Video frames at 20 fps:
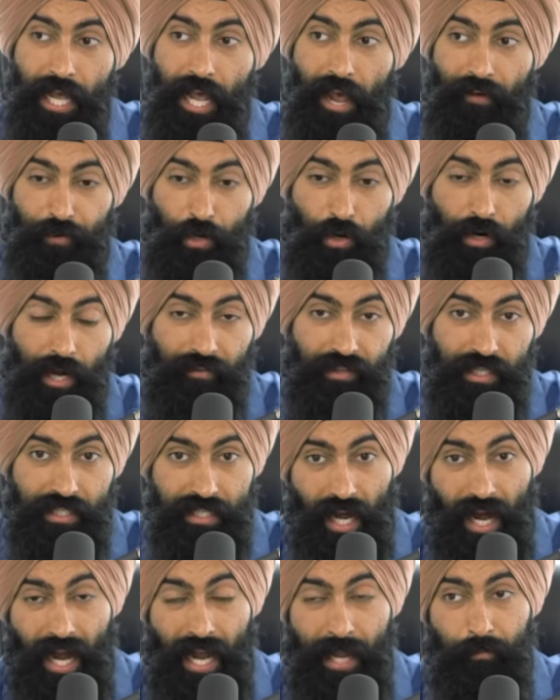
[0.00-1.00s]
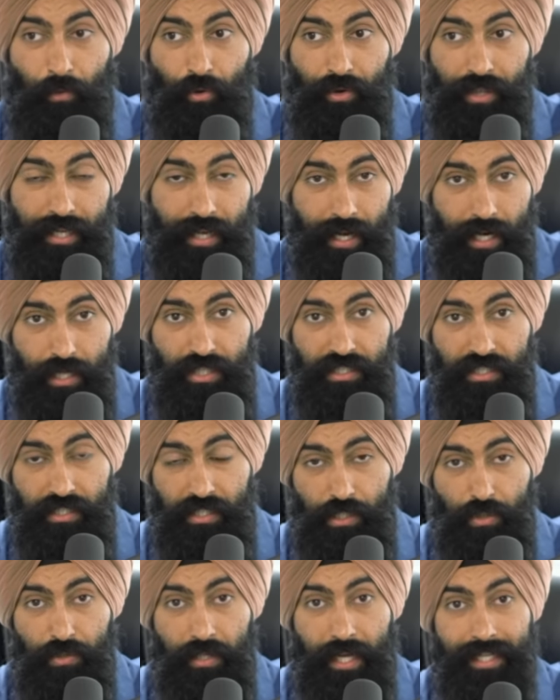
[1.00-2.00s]
If you don't have the time or the interest
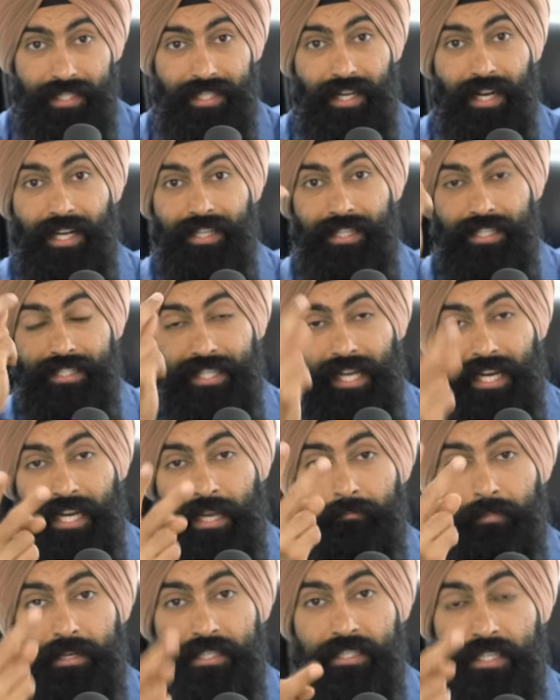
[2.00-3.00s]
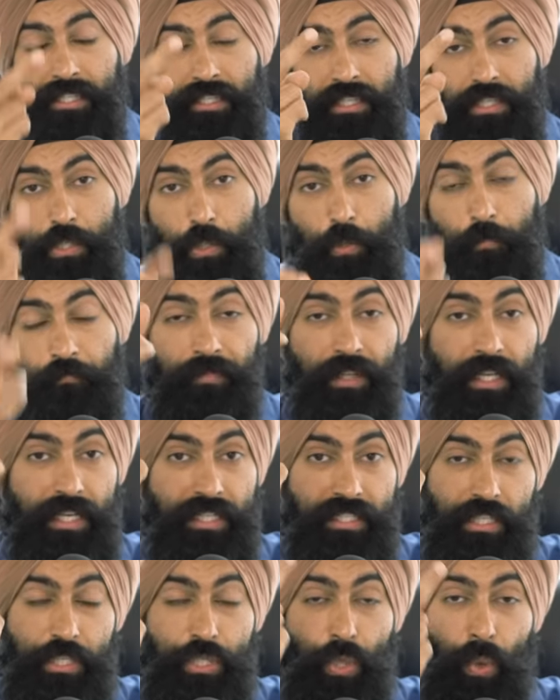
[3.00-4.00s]
to do that, the second best thing to do
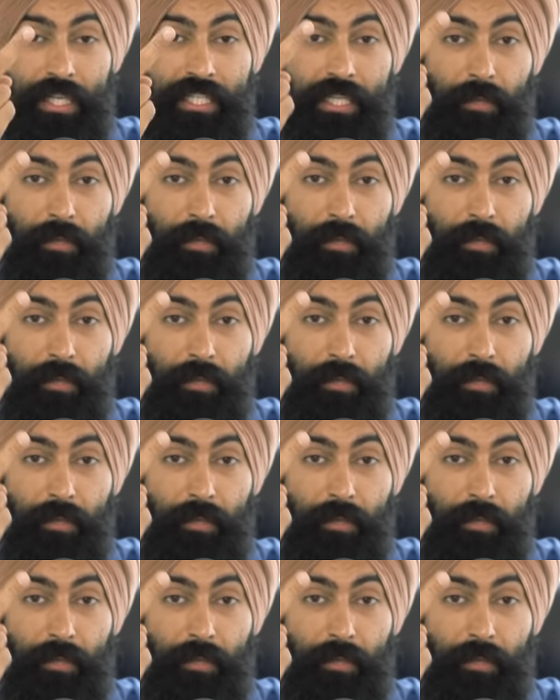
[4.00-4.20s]
is to join